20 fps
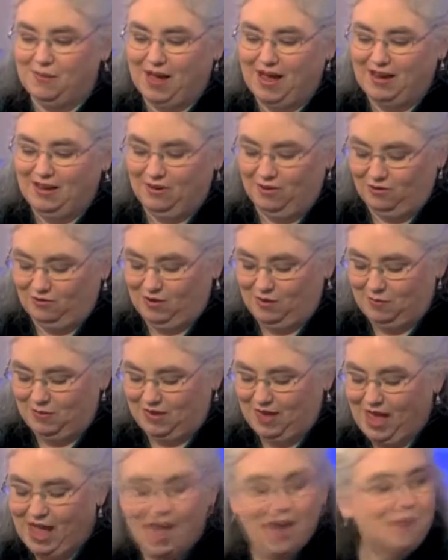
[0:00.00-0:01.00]

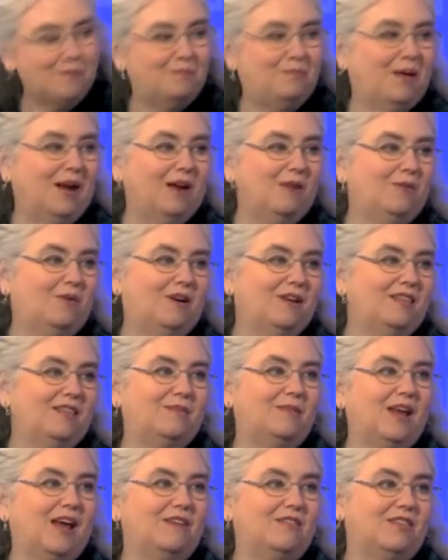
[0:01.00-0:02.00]
manuscripts, but I wanted
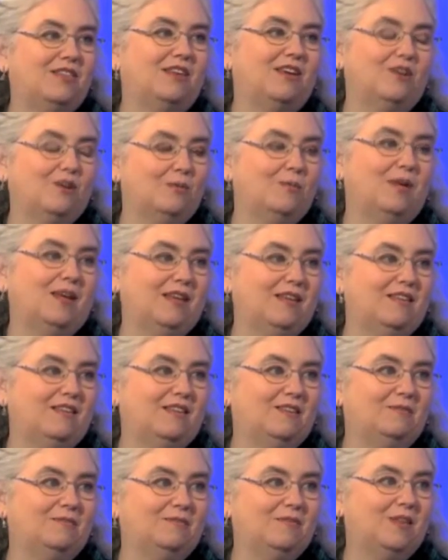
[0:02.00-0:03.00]
them to have theater
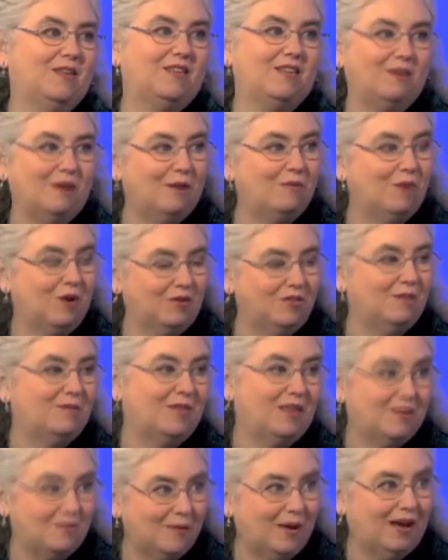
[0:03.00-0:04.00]
piece. So I wrote them
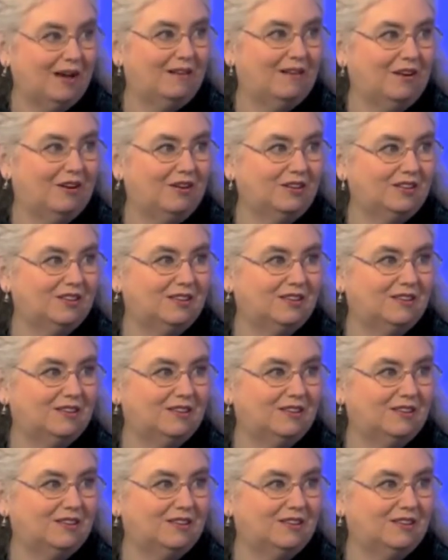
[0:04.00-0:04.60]
these monologues.